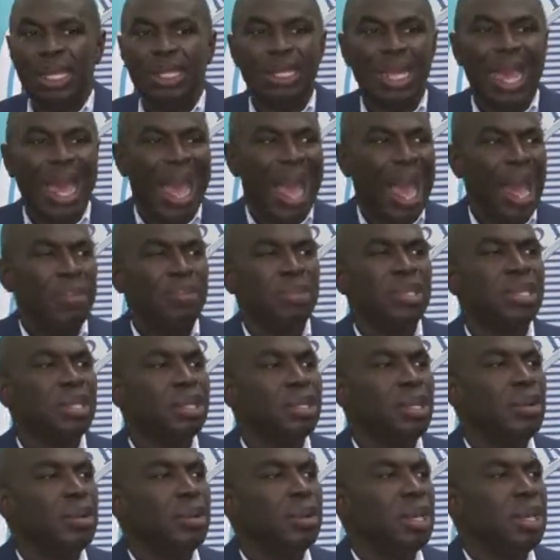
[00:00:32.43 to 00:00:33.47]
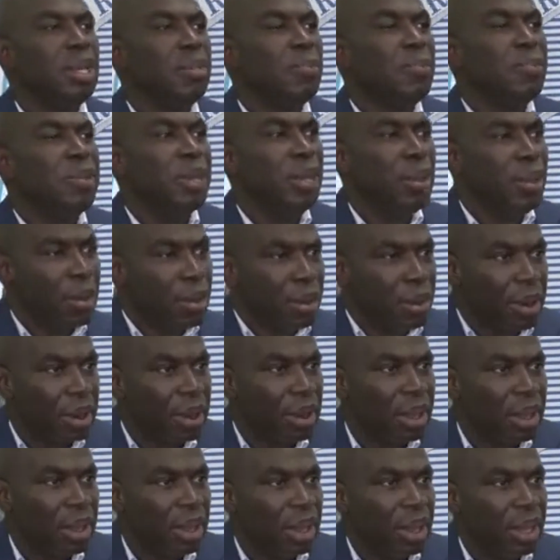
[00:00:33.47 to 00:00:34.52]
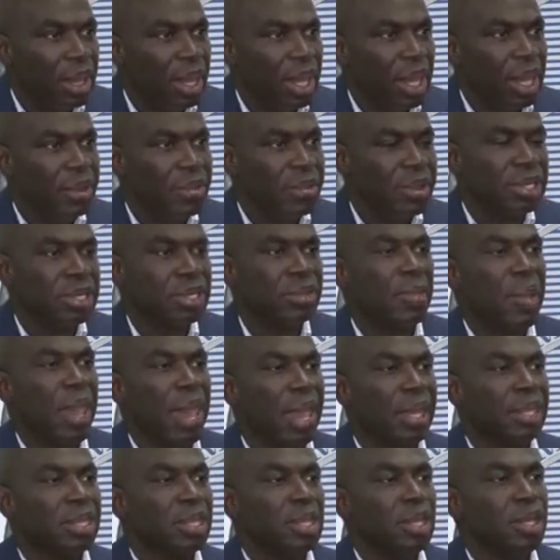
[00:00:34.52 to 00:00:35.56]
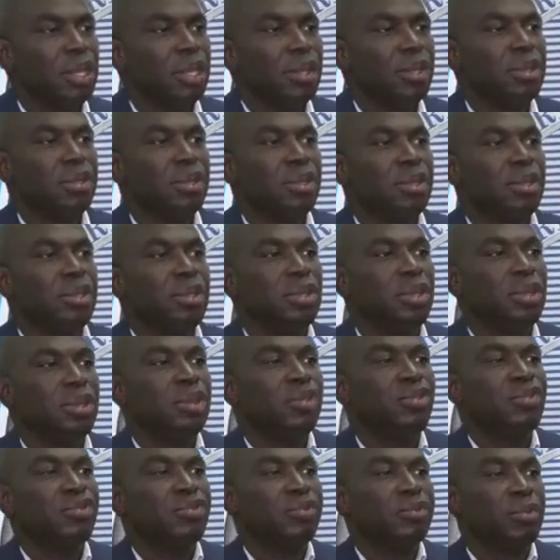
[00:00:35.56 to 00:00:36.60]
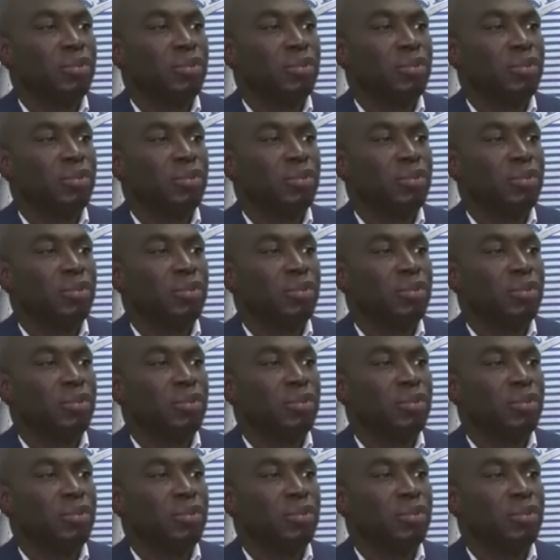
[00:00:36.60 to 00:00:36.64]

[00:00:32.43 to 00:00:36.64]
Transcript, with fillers: is absolutely pure in respect to the